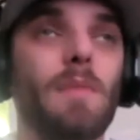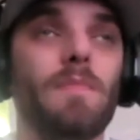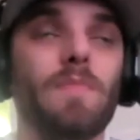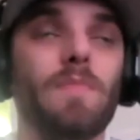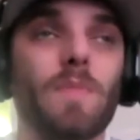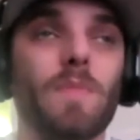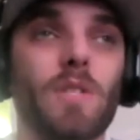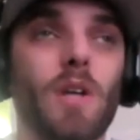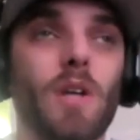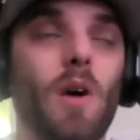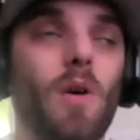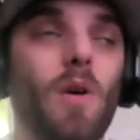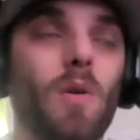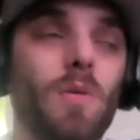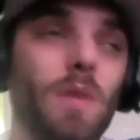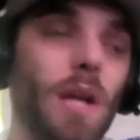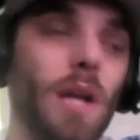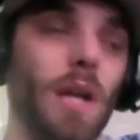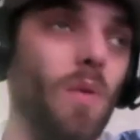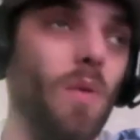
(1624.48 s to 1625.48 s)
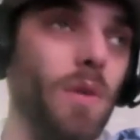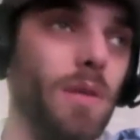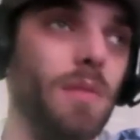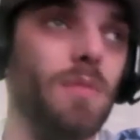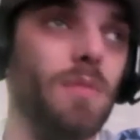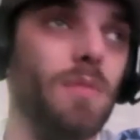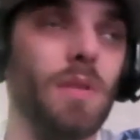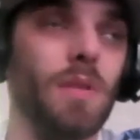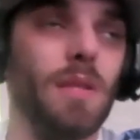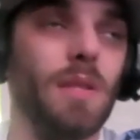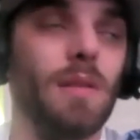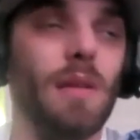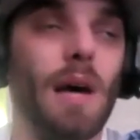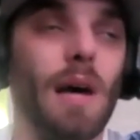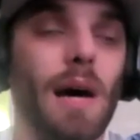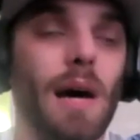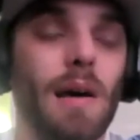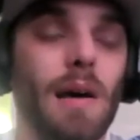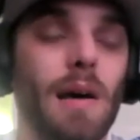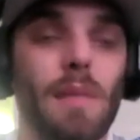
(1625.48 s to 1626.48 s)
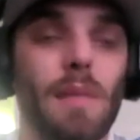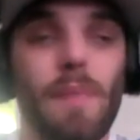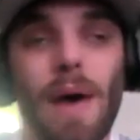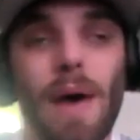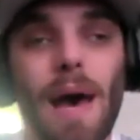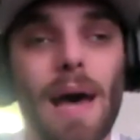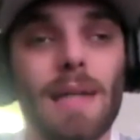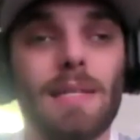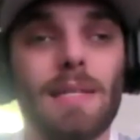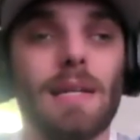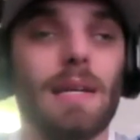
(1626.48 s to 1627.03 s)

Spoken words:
So with in the past,